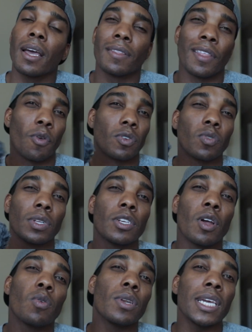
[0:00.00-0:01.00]
Then there was really
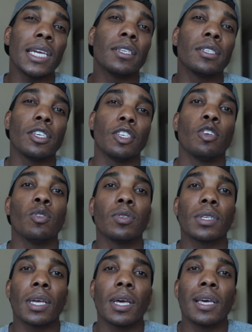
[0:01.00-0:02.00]
no need to
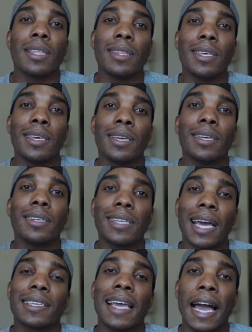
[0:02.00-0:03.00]
use the
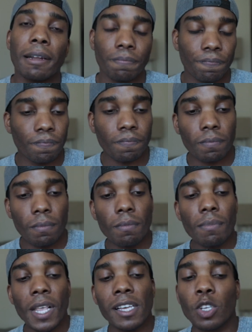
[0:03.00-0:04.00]
dead cat.
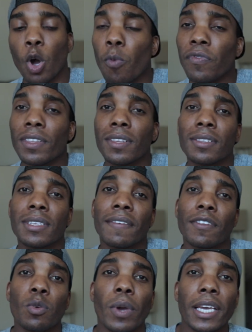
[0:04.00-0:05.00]
So hopefully this is
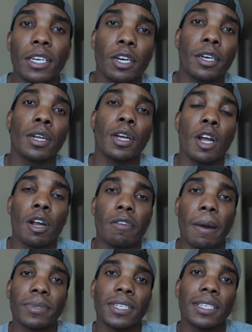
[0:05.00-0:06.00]
giving you a good
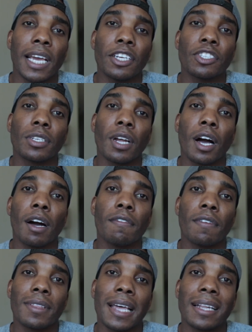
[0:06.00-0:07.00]
representation
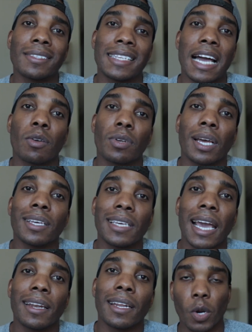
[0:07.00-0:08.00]
of that sound
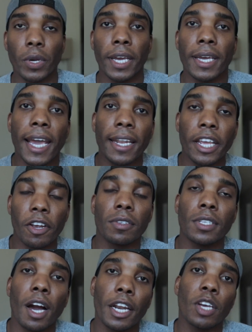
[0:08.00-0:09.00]
again. Okay, and here's
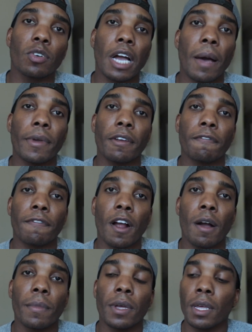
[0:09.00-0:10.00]
the audio coming
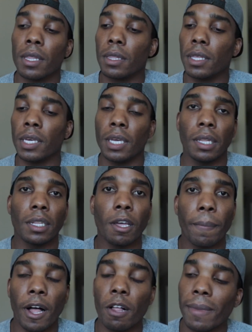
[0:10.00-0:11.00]
from the
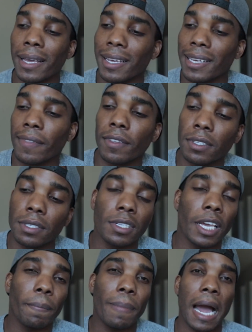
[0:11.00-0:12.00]
lapel mic. Again, this is
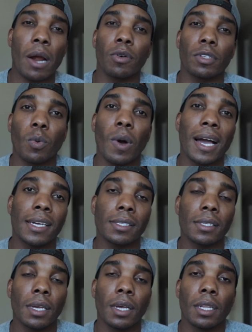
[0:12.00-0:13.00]
a Power
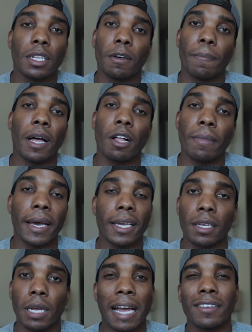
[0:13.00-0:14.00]
Dewise lapel mic.
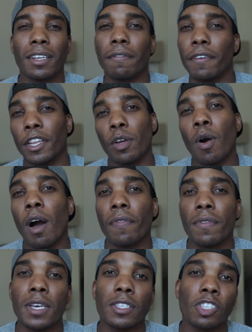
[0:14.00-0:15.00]
I did a video
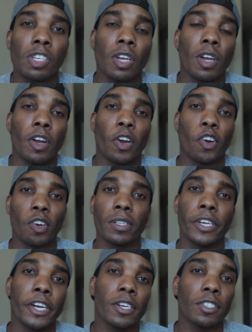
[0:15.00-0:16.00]
on this
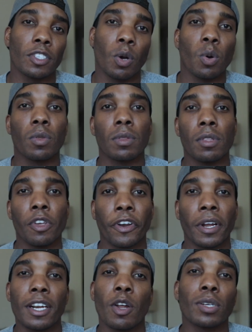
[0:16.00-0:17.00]
earlier, so you're
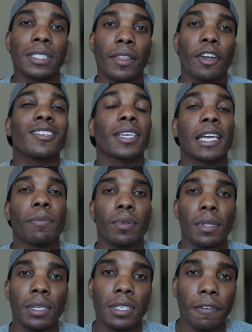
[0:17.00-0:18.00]
gonna notice that there's a
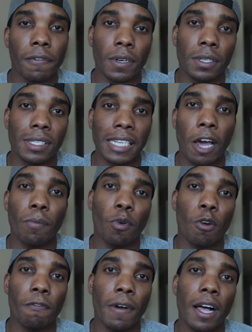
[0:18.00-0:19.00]
completely different sound
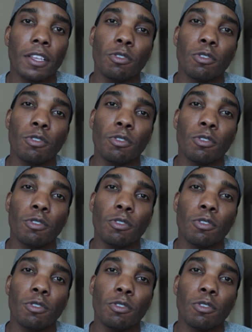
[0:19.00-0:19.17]
profile.